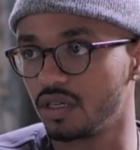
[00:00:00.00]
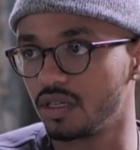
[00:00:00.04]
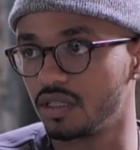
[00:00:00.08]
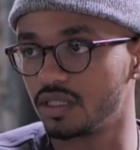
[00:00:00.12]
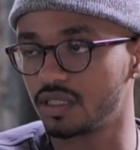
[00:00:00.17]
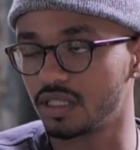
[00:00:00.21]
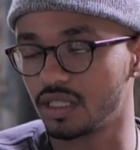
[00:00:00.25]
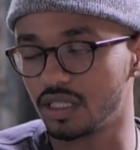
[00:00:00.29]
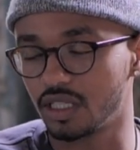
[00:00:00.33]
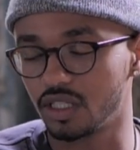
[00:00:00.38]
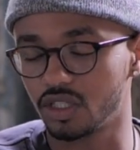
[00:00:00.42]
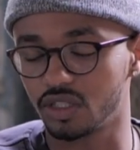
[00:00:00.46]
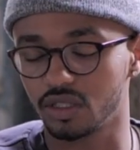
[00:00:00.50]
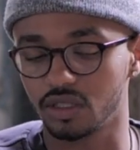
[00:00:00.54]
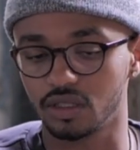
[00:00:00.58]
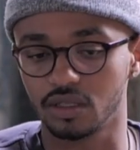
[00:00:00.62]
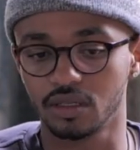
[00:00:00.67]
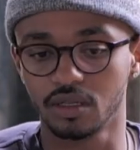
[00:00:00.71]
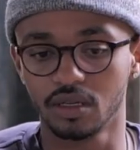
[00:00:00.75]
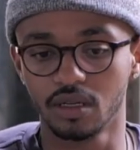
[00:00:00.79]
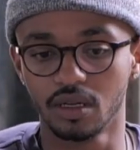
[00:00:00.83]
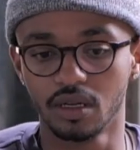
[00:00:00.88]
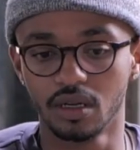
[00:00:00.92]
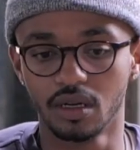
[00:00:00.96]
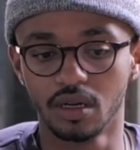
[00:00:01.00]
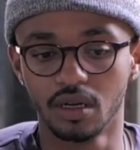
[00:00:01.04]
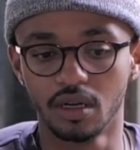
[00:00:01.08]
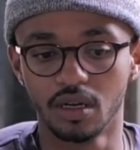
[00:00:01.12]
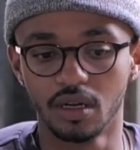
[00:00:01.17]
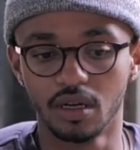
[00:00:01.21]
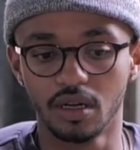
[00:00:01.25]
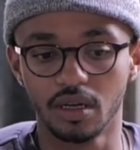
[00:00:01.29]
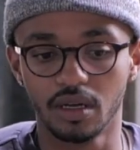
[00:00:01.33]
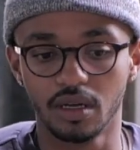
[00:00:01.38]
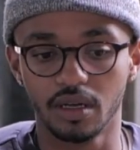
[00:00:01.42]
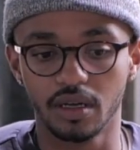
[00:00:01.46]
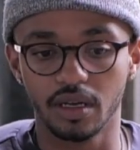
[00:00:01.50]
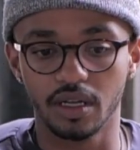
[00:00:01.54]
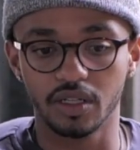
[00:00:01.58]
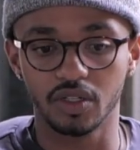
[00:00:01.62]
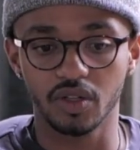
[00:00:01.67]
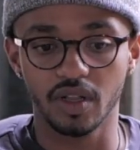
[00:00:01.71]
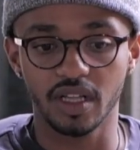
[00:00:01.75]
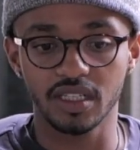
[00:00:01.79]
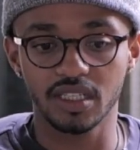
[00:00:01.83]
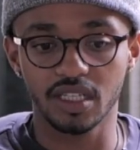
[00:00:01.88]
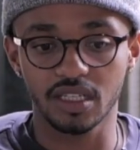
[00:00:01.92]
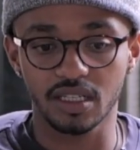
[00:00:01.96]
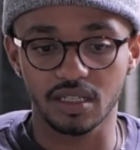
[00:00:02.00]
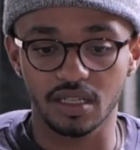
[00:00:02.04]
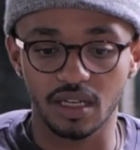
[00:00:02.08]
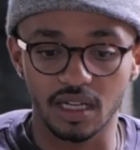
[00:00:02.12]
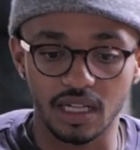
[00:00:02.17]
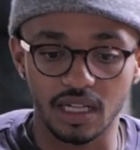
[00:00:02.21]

installation. And so that took